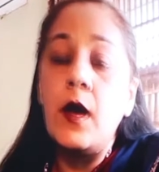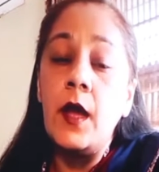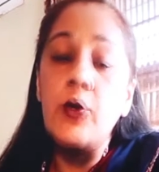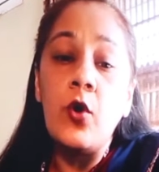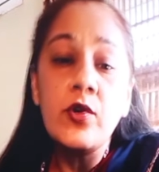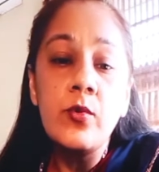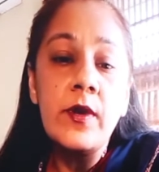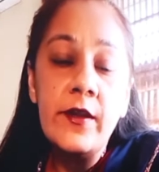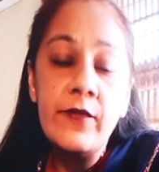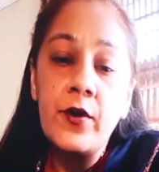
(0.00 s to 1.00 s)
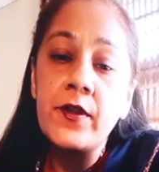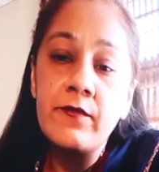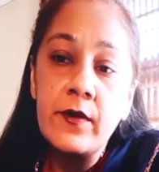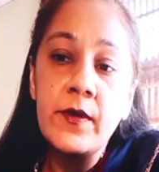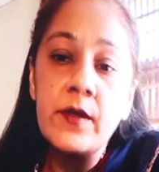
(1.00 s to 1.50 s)
And not only for the
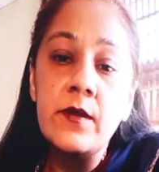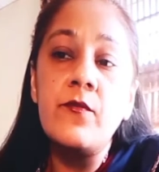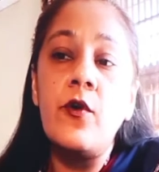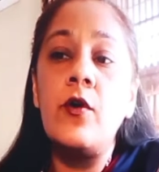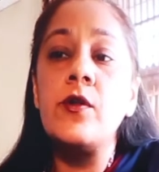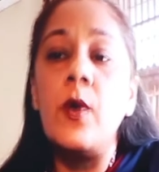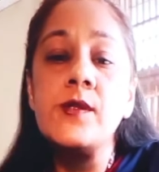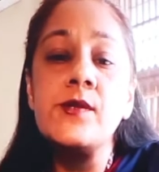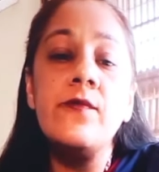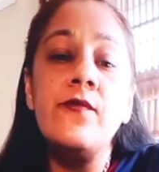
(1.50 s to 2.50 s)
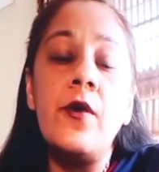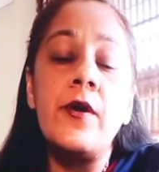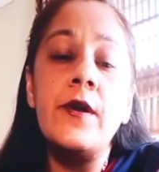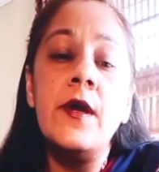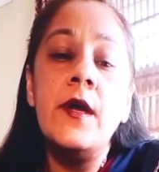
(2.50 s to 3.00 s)
women, also
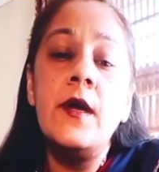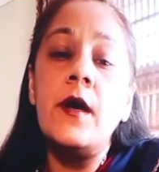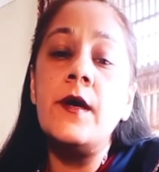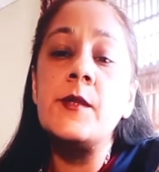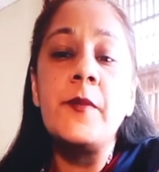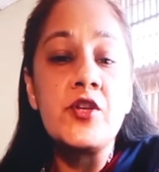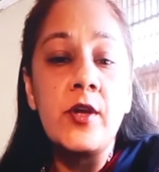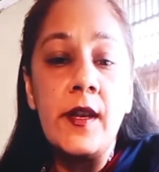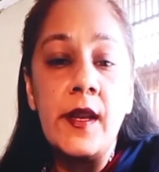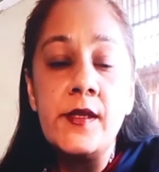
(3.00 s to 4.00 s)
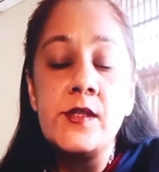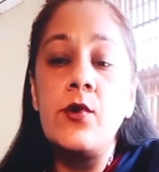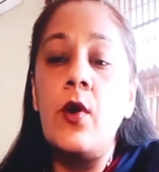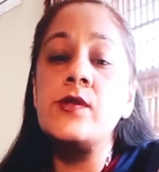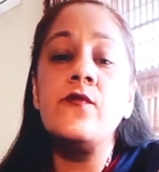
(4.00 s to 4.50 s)
for special needs,
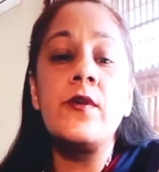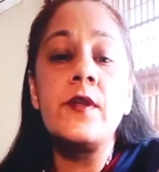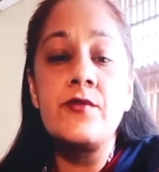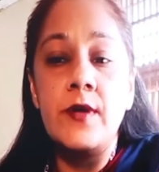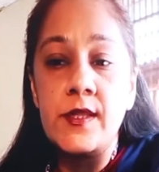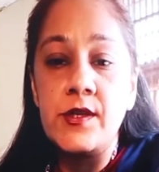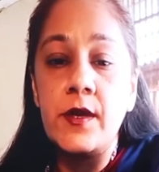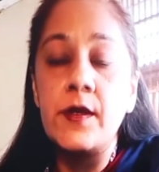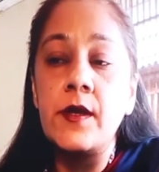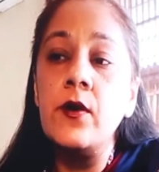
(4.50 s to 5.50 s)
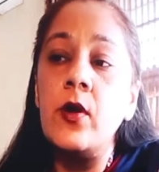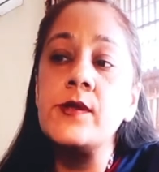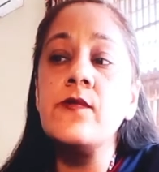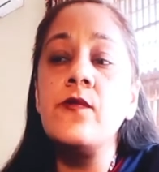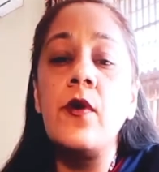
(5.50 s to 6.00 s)
also for the transgender,
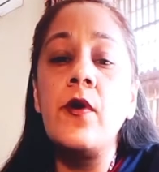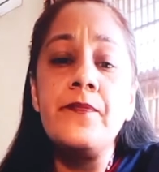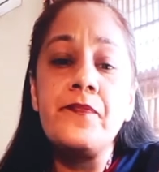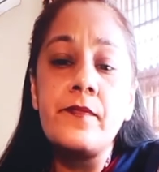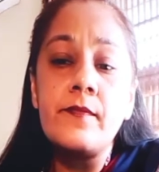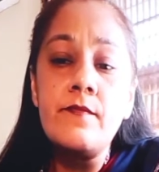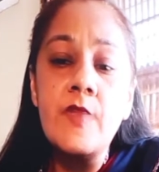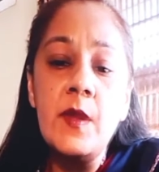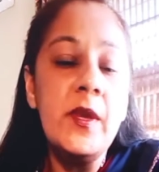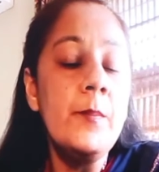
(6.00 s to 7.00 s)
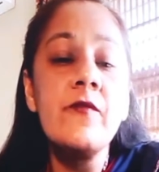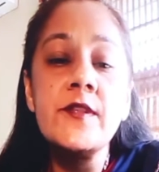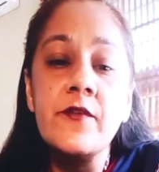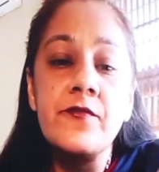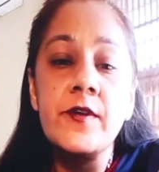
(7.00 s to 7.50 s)
also for people
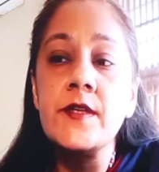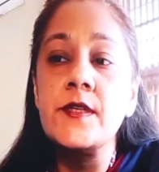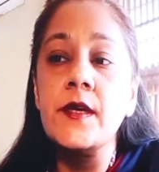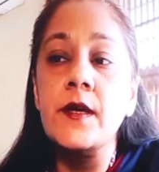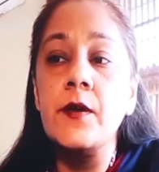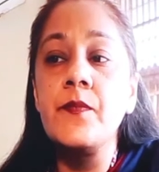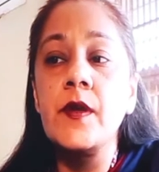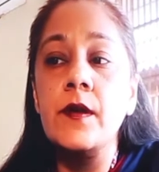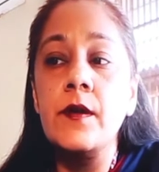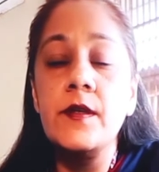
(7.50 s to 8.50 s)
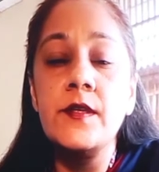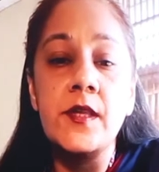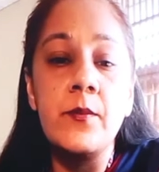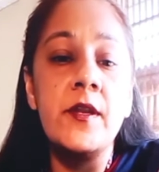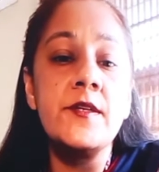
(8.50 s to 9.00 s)
with different
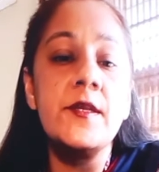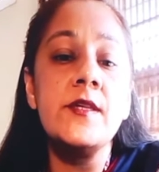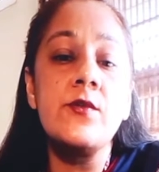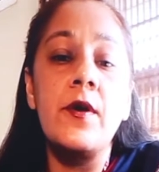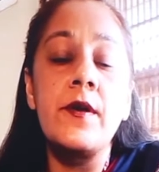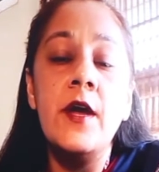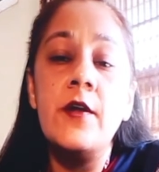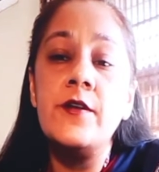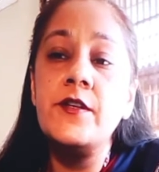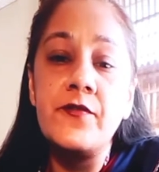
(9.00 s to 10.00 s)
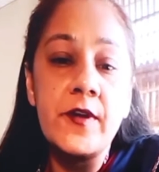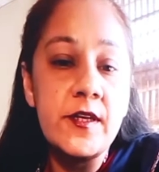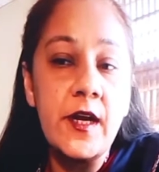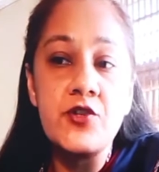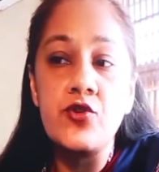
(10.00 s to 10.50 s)
disabilities or
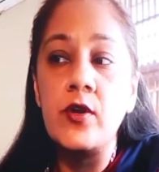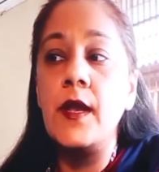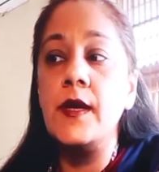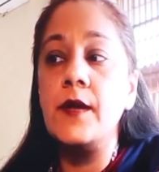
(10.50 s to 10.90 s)
different cultural